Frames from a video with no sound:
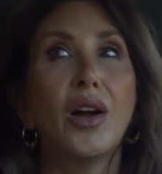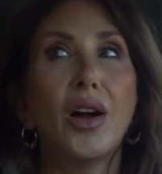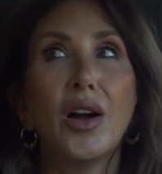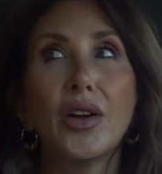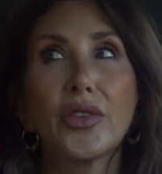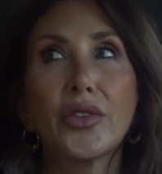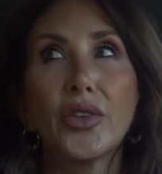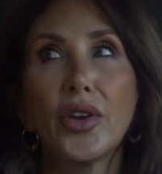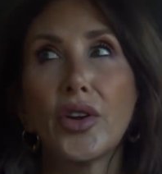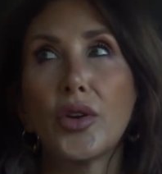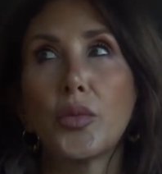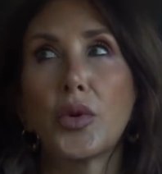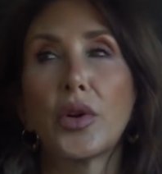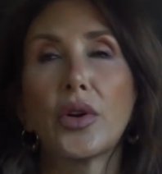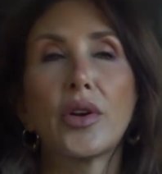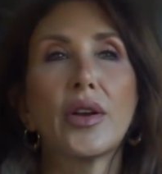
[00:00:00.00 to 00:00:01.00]

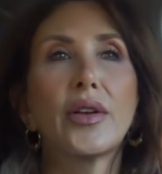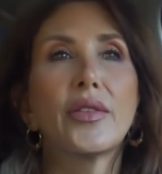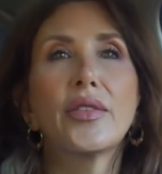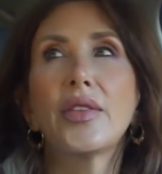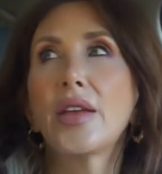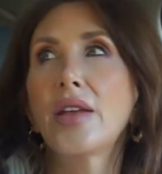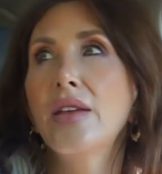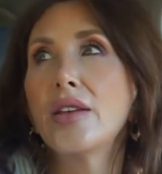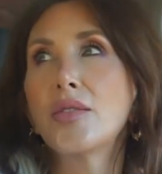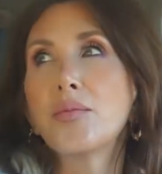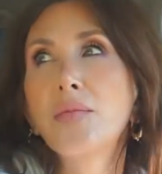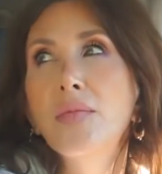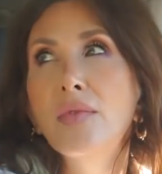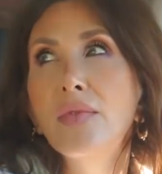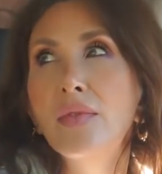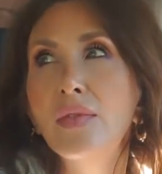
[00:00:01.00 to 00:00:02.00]
October. They hit,
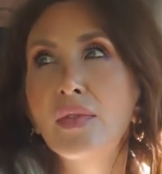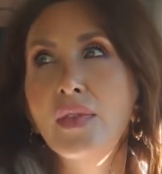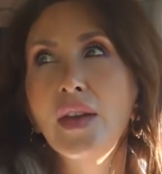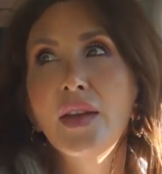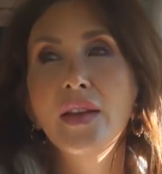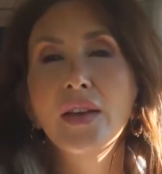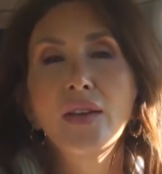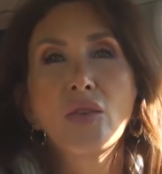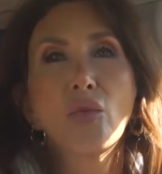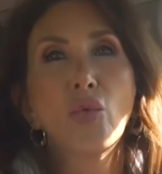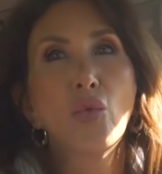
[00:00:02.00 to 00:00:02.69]
they hit